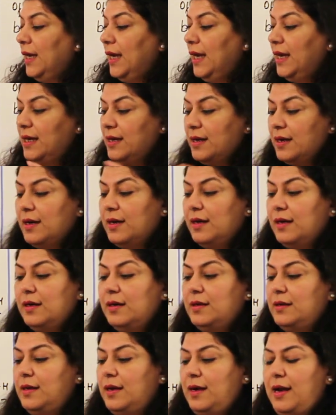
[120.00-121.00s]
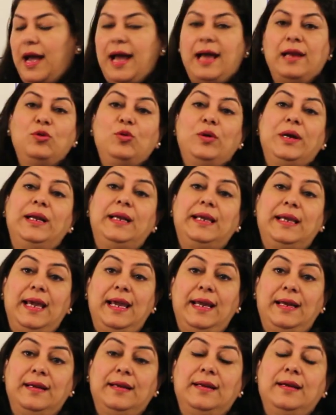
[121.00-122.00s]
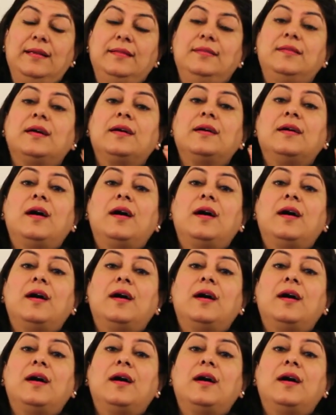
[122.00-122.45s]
In a haloalkane, the